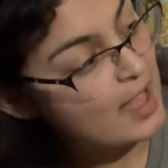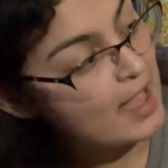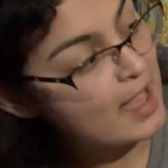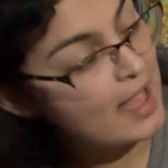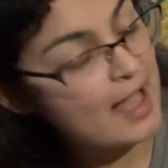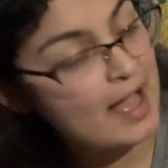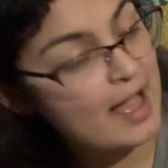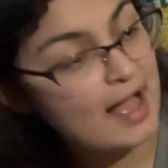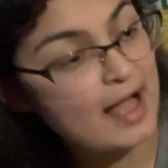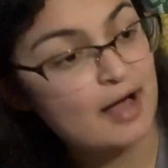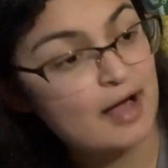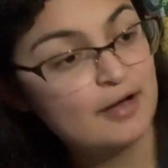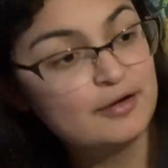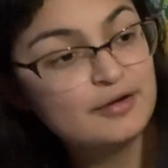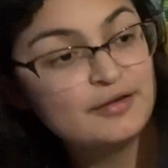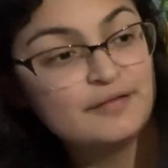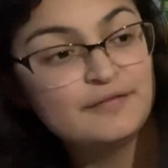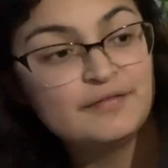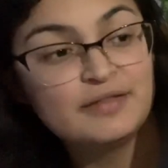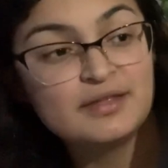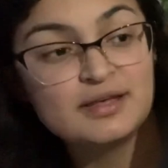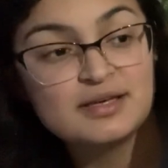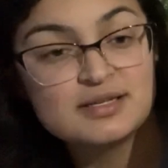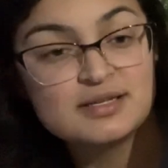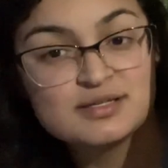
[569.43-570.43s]
Out
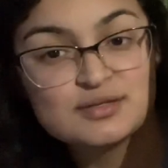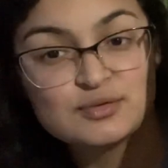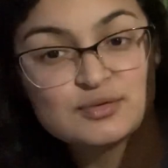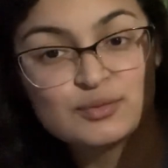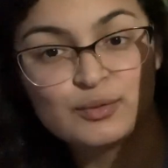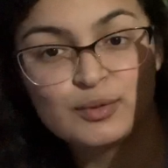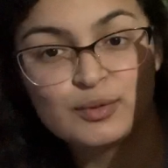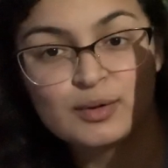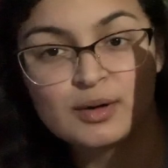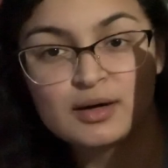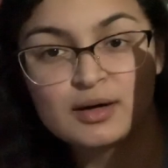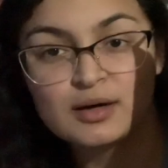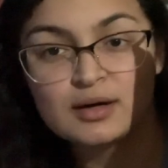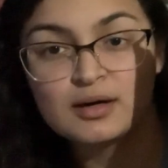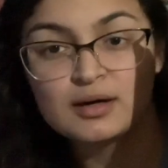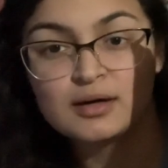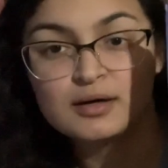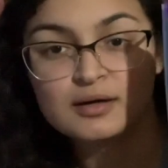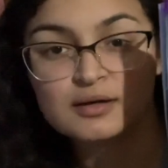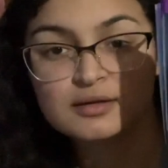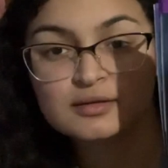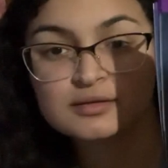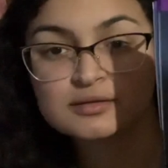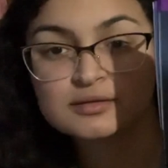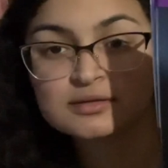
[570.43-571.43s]
of this
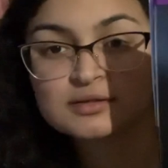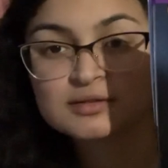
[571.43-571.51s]
world.